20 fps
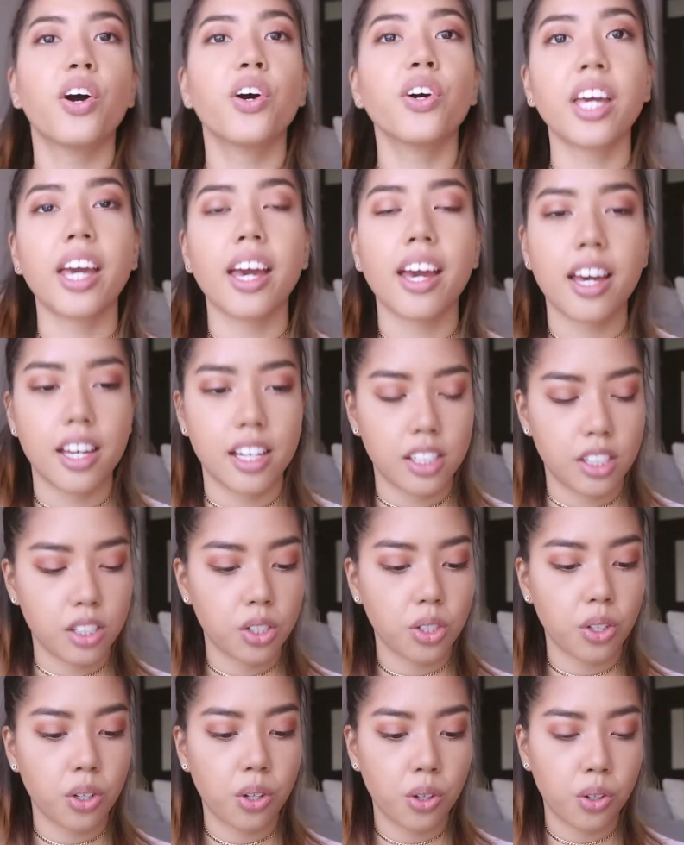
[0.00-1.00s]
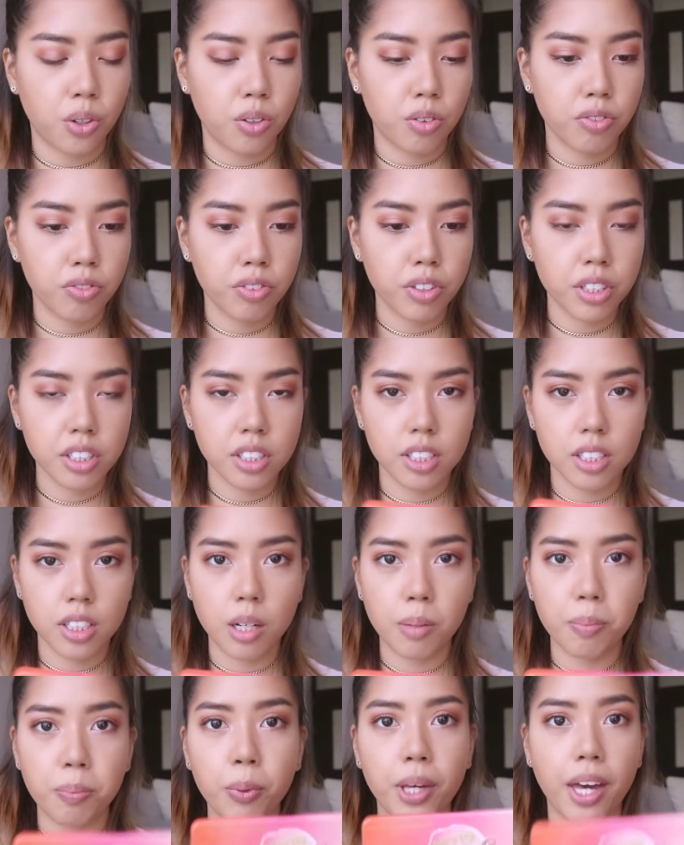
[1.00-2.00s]
Okay, so first
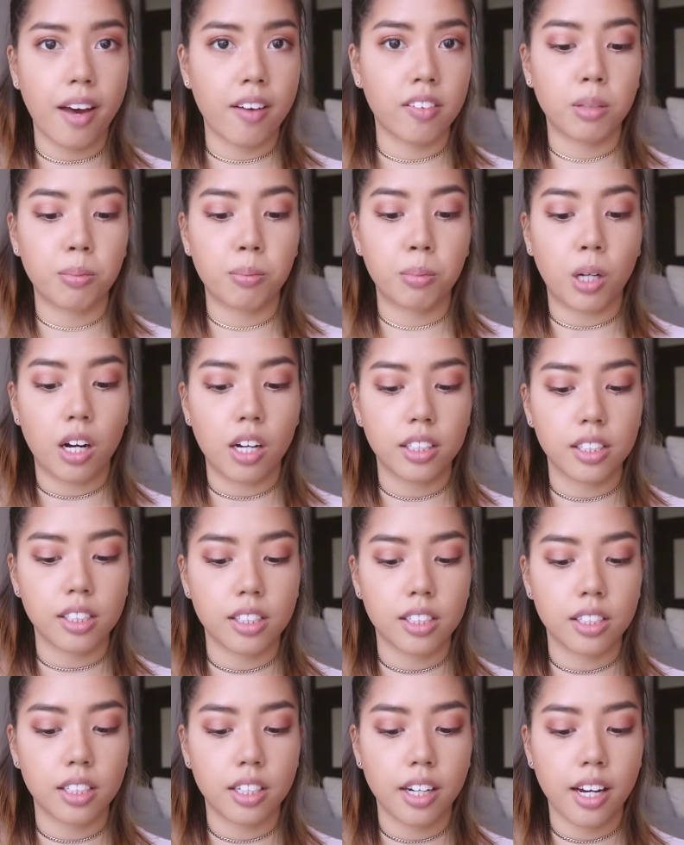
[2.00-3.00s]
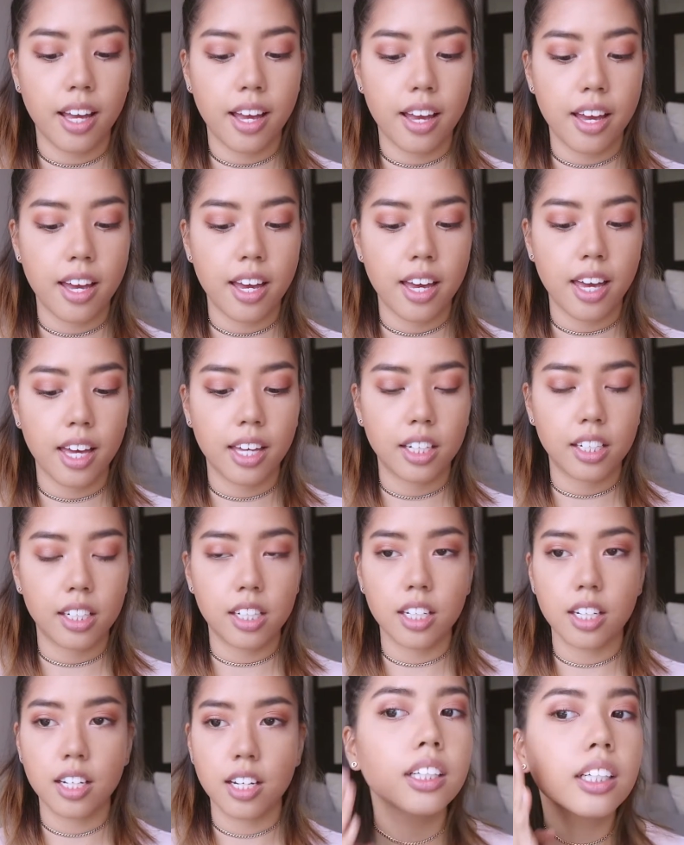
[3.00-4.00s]
up we have the bronzer
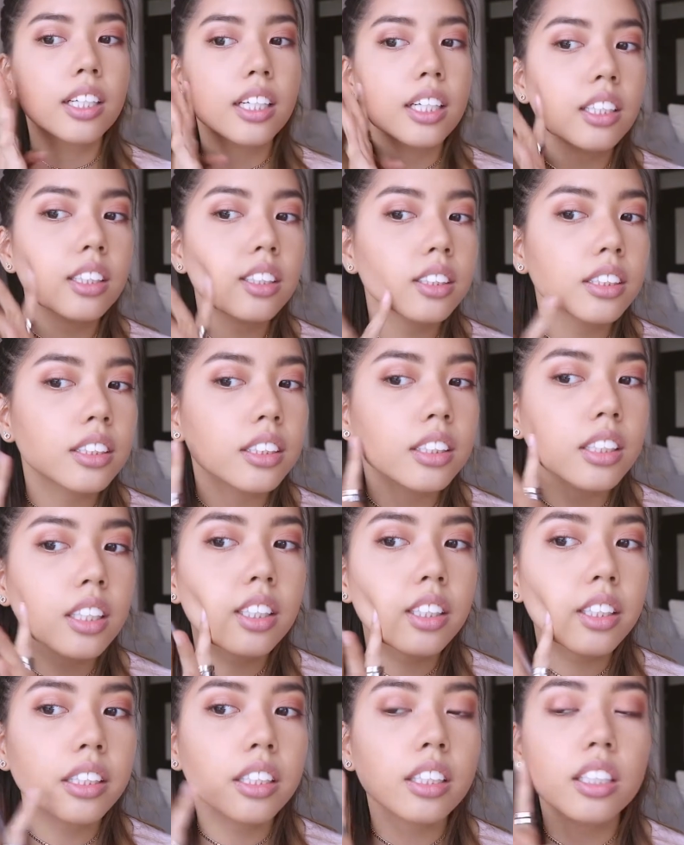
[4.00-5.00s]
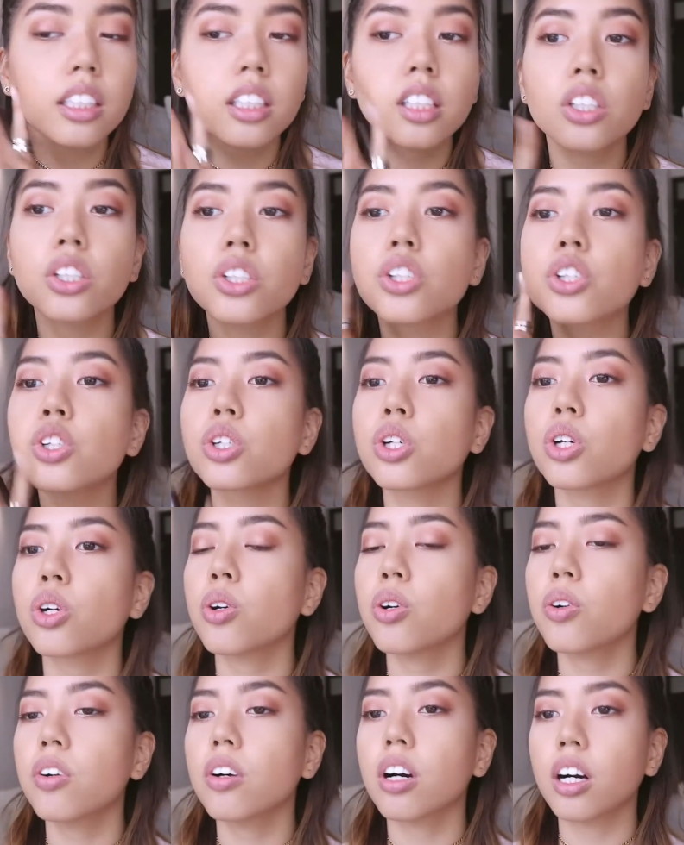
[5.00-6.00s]
and it's not gonna
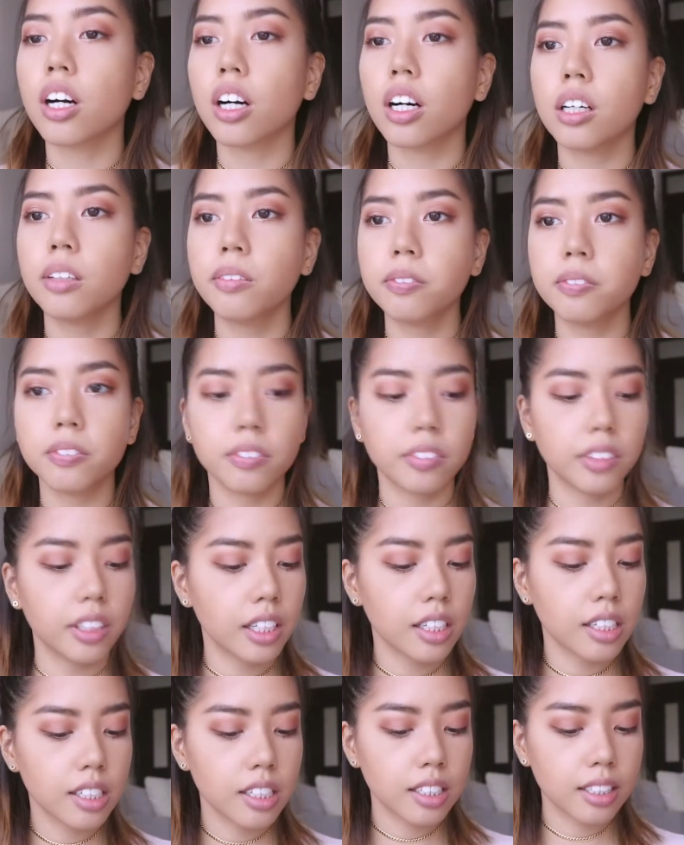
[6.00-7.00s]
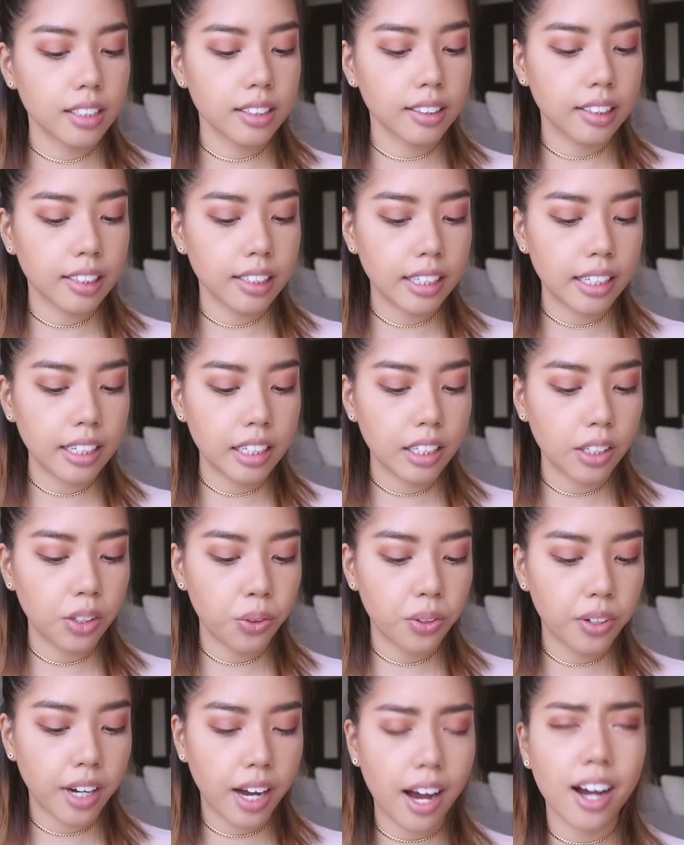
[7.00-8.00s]
show up instantly.
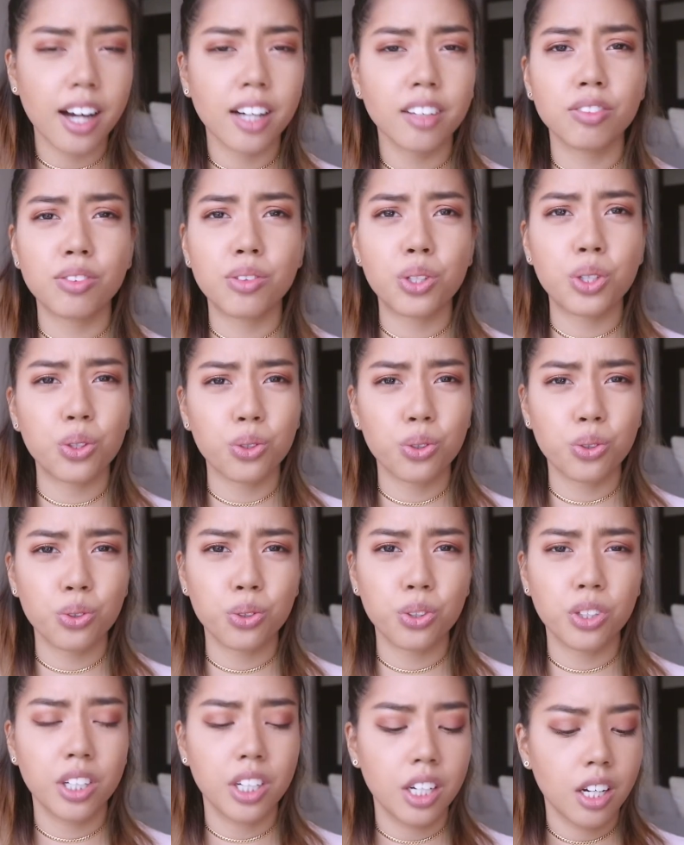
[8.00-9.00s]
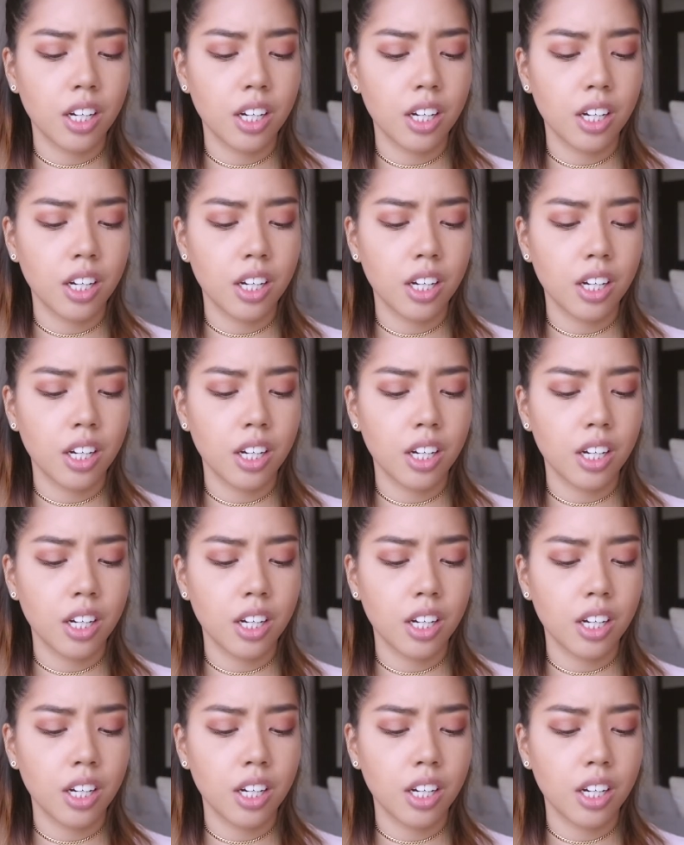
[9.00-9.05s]
You have to